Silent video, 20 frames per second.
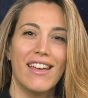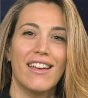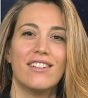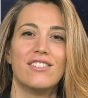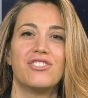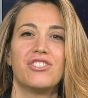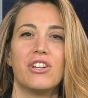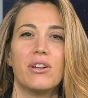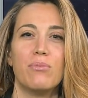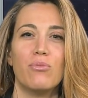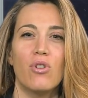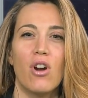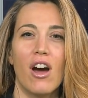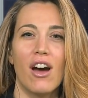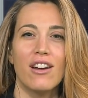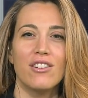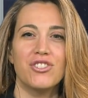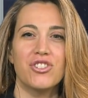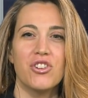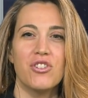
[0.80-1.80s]
Jim
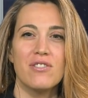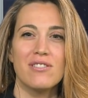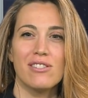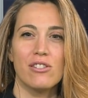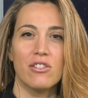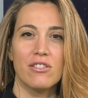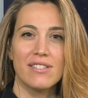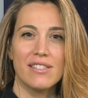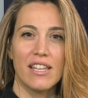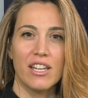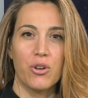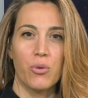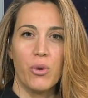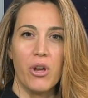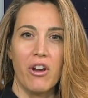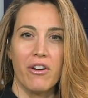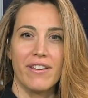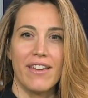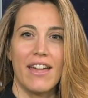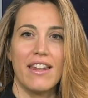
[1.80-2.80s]
Rogers, looks like we
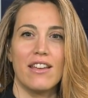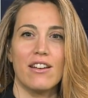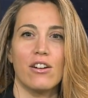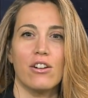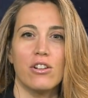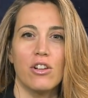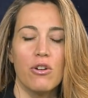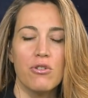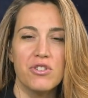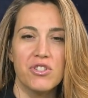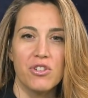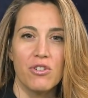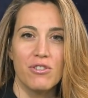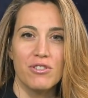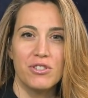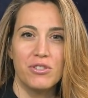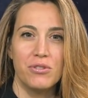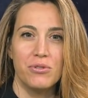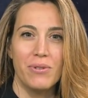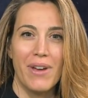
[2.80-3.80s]
are getting closer
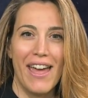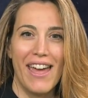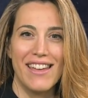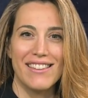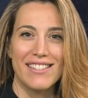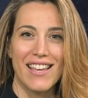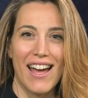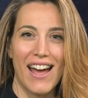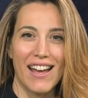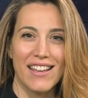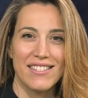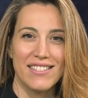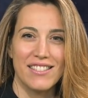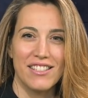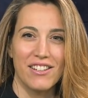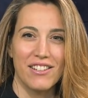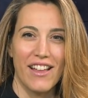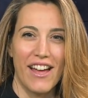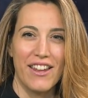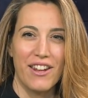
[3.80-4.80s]
to a tax
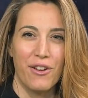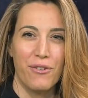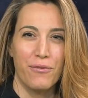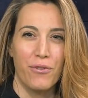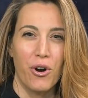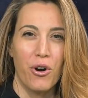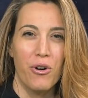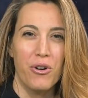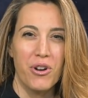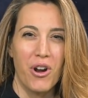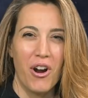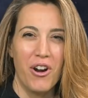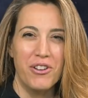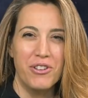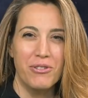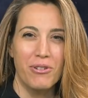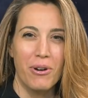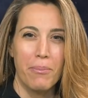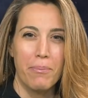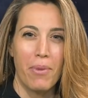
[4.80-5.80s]
deal and a vote. Are
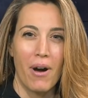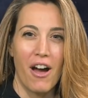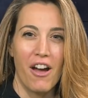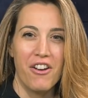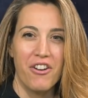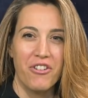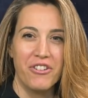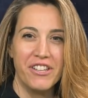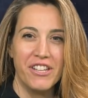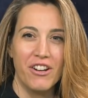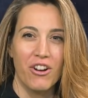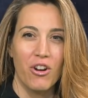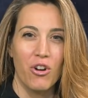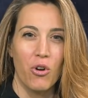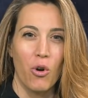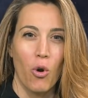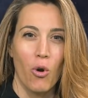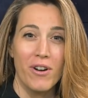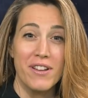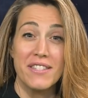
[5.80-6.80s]
you a buyer here,
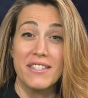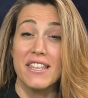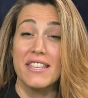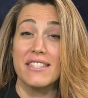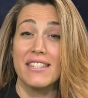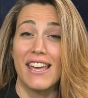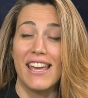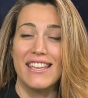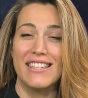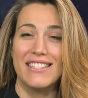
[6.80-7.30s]
or is this a